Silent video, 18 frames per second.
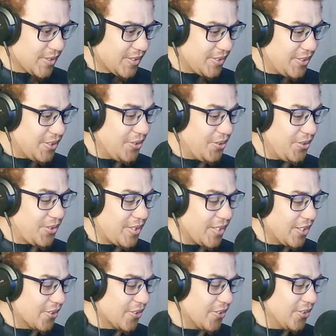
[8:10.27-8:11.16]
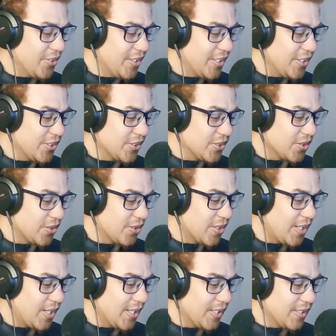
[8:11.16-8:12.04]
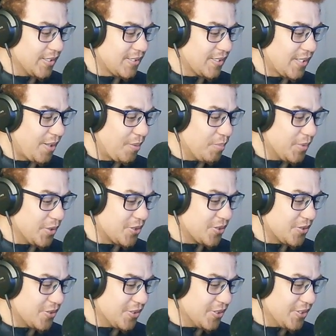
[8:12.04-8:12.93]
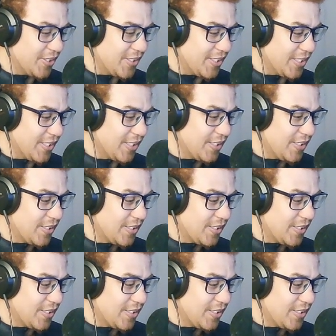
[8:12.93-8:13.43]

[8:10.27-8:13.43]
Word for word: Do you think Rudy is alright? I miss Rudy.